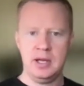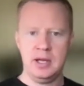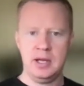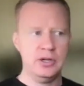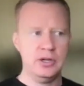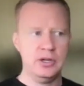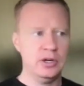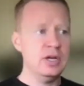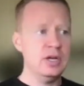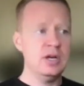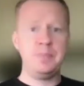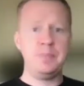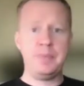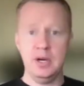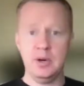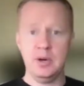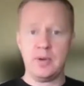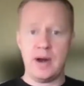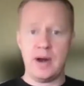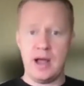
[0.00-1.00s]
you're going to
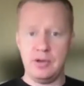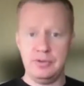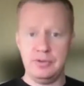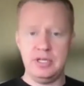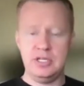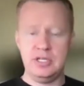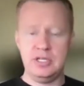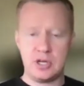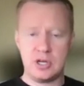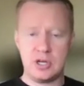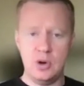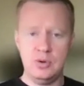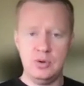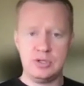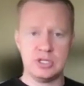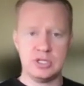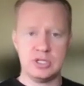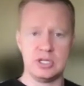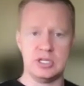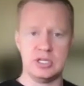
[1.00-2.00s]
be around these
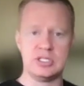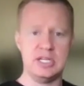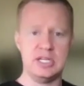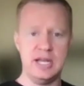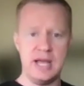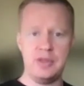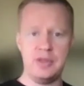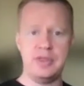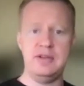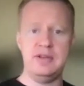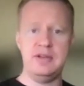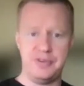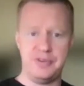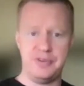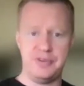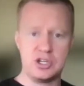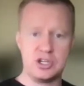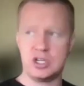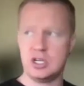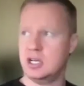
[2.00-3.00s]
coaches and see how they
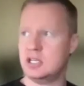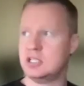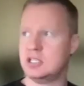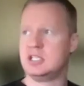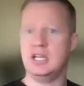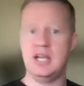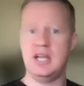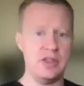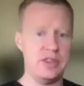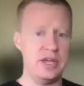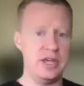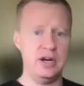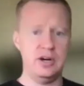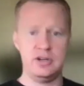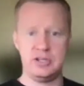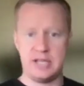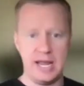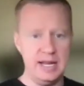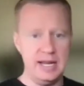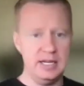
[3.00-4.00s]
function and see how
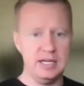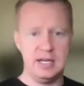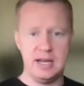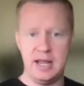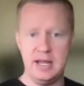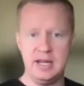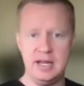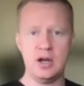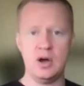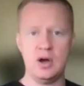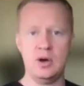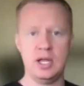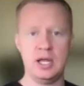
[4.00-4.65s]
their day-to-day go.